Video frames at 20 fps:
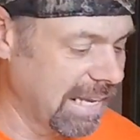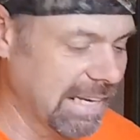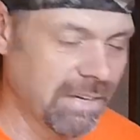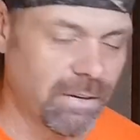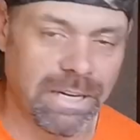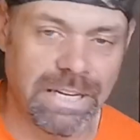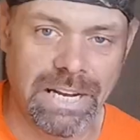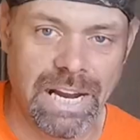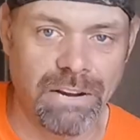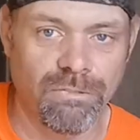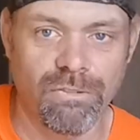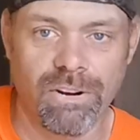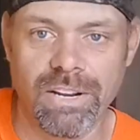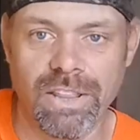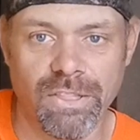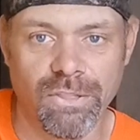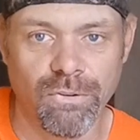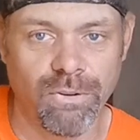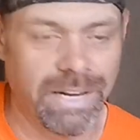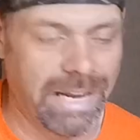I run it
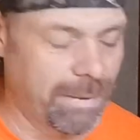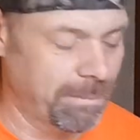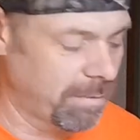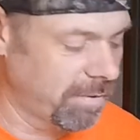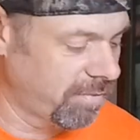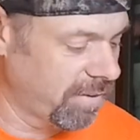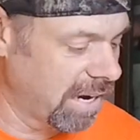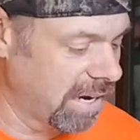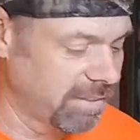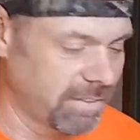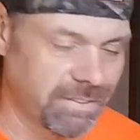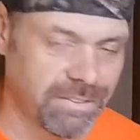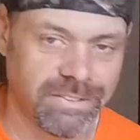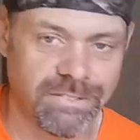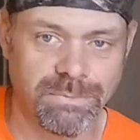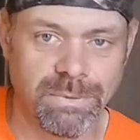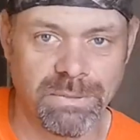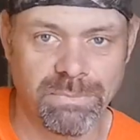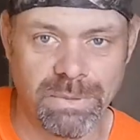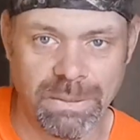through an amplifier. This is
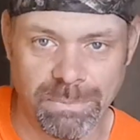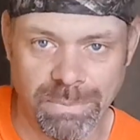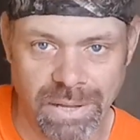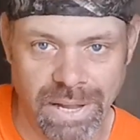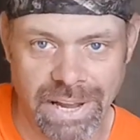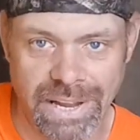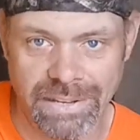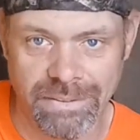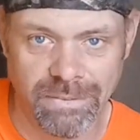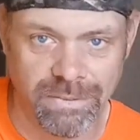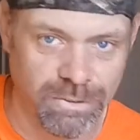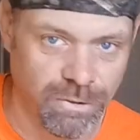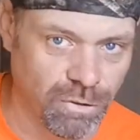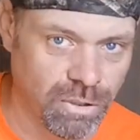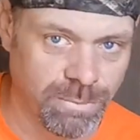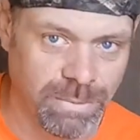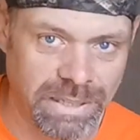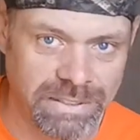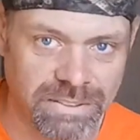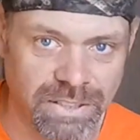just me playing using
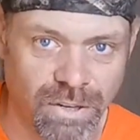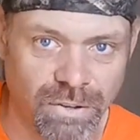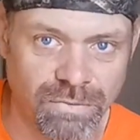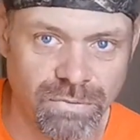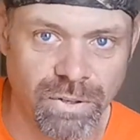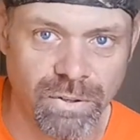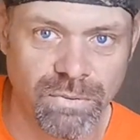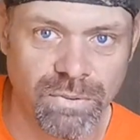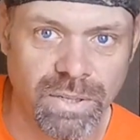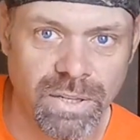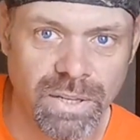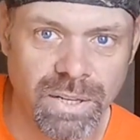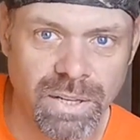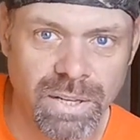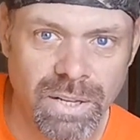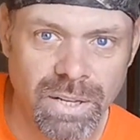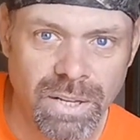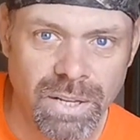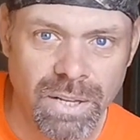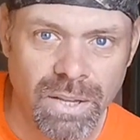my cell phone,
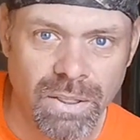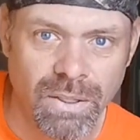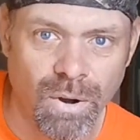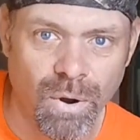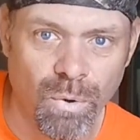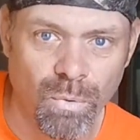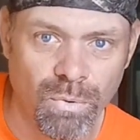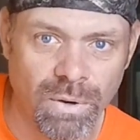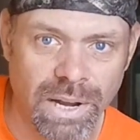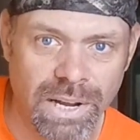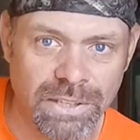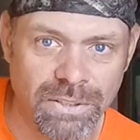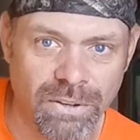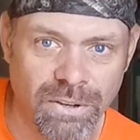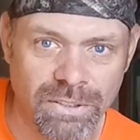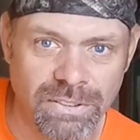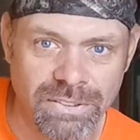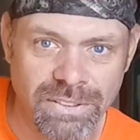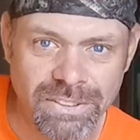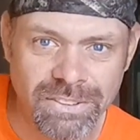the whole 9
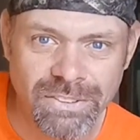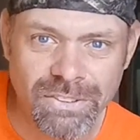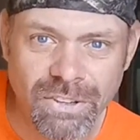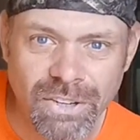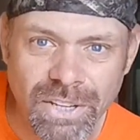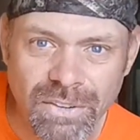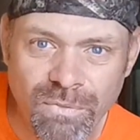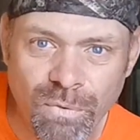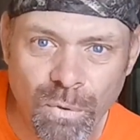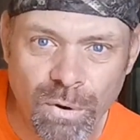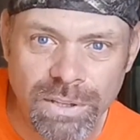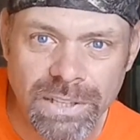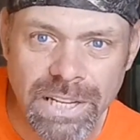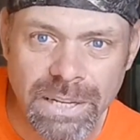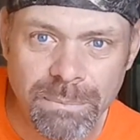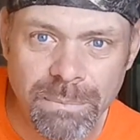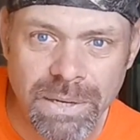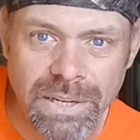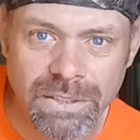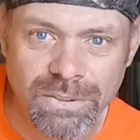yards. And this is already 14
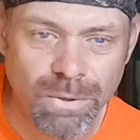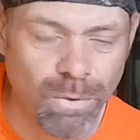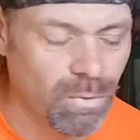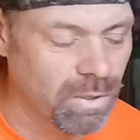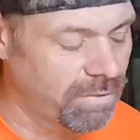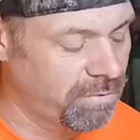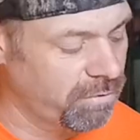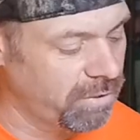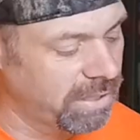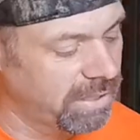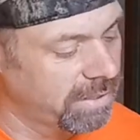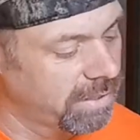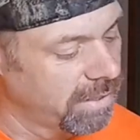minutes. Holy freak.